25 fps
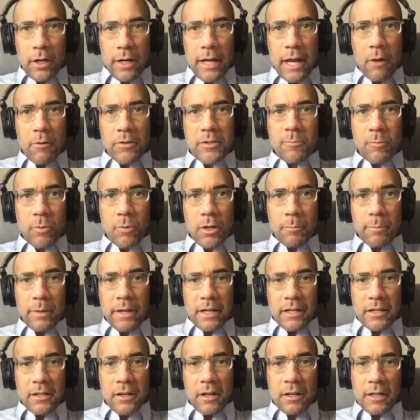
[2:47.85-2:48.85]
How is work being
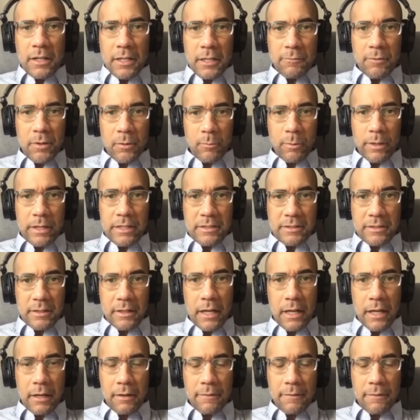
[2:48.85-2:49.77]
done in different ways today?